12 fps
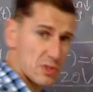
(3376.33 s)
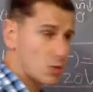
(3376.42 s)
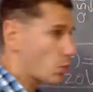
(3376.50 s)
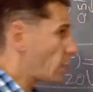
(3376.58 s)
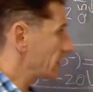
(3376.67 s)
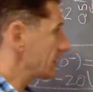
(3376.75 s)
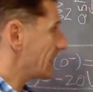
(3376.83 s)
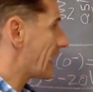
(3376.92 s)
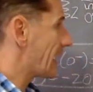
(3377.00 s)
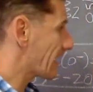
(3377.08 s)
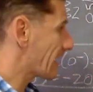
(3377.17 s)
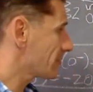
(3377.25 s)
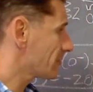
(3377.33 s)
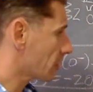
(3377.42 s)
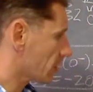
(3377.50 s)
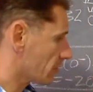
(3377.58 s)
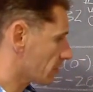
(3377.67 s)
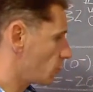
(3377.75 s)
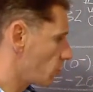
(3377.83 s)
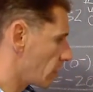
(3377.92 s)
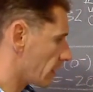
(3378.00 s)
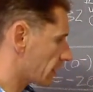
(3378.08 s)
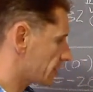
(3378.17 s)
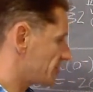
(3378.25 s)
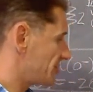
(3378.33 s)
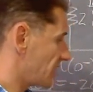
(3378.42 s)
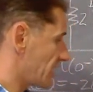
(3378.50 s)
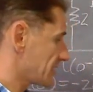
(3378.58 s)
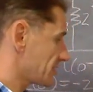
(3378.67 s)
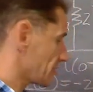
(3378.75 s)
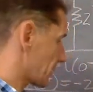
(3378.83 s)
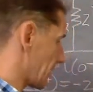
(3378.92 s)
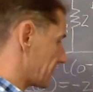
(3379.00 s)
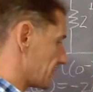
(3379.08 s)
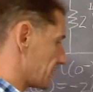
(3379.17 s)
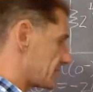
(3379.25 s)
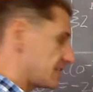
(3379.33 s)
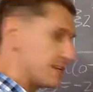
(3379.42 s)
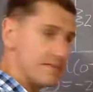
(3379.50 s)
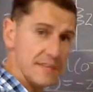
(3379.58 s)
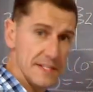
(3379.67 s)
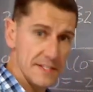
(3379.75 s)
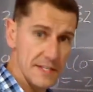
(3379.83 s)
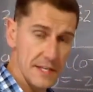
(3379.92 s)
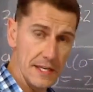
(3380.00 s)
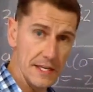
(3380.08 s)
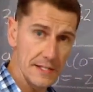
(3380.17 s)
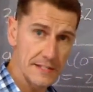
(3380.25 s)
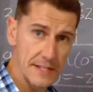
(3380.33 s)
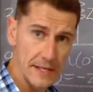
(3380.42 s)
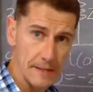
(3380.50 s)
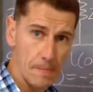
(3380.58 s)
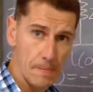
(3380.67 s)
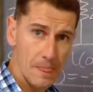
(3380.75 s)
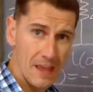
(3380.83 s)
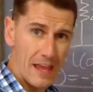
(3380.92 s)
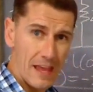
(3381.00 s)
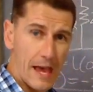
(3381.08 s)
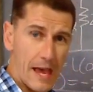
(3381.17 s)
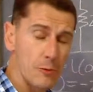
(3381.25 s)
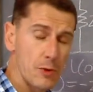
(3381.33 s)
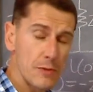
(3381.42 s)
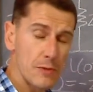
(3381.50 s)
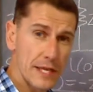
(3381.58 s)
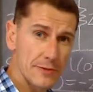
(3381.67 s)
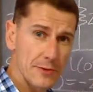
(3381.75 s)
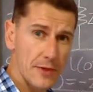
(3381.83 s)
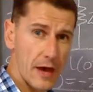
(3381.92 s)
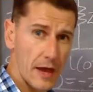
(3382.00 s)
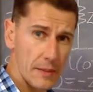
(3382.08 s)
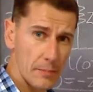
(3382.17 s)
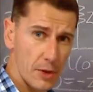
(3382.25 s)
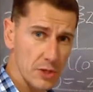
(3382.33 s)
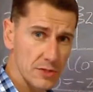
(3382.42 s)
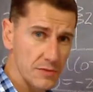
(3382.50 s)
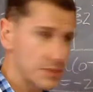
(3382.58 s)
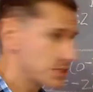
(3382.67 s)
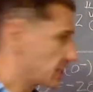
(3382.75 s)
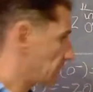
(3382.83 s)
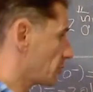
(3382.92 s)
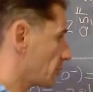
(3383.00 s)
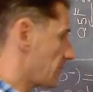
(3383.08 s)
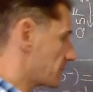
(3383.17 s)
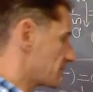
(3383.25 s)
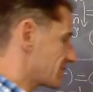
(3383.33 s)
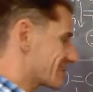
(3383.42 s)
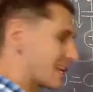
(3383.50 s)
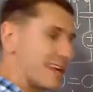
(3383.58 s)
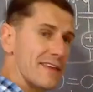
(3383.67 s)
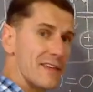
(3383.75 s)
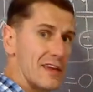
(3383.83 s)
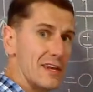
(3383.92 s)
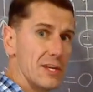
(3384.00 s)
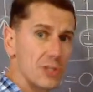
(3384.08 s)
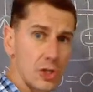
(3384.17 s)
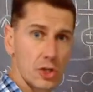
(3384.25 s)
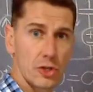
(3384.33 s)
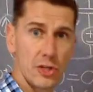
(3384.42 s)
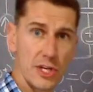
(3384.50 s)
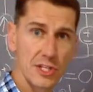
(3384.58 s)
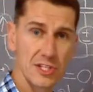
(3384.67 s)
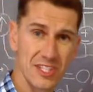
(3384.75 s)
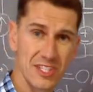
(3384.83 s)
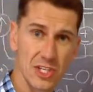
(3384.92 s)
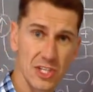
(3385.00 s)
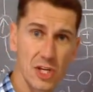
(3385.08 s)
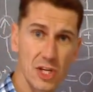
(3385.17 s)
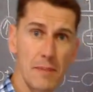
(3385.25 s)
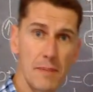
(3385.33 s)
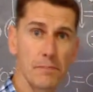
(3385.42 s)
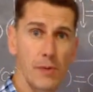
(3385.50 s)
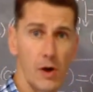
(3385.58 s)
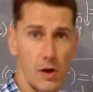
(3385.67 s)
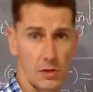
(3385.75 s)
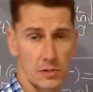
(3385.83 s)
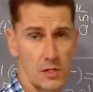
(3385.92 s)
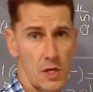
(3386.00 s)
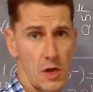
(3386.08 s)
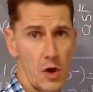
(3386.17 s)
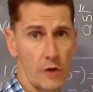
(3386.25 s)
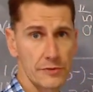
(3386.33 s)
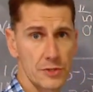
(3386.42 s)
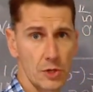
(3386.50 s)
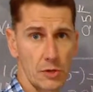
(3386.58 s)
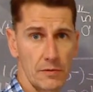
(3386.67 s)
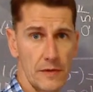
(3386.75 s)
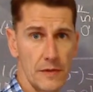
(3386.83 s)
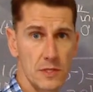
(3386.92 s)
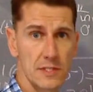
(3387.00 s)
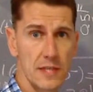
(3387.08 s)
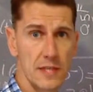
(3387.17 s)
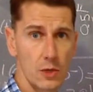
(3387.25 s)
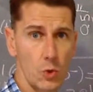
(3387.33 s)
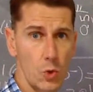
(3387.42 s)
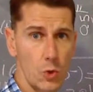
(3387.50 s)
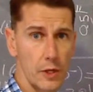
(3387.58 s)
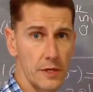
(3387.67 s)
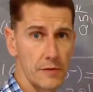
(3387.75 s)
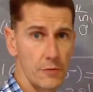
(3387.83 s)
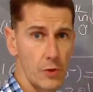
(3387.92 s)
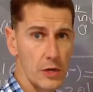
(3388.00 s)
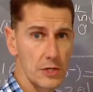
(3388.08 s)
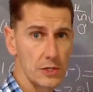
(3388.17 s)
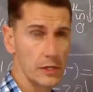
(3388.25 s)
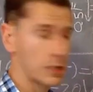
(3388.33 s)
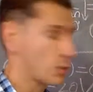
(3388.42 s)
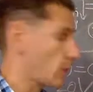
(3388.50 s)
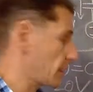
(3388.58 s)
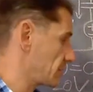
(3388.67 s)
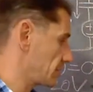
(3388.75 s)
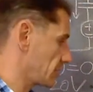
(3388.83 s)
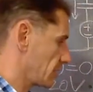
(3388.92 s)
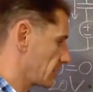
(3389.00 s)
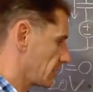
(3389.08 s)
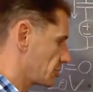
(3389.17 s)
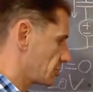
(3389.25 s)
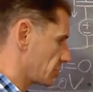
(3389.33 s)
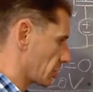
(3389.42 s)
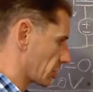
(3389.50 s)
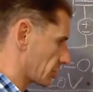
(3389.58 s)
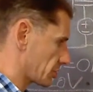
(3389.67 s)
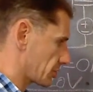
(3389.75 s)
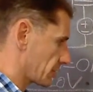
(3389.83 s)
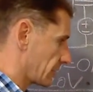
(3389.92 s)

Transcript: quite a heck of a lot of work just to get this dVc dt. And when we get to the other parts of this chapter, remember just getting the initial conditions is just going to be part of solving the second order differential equation circuits.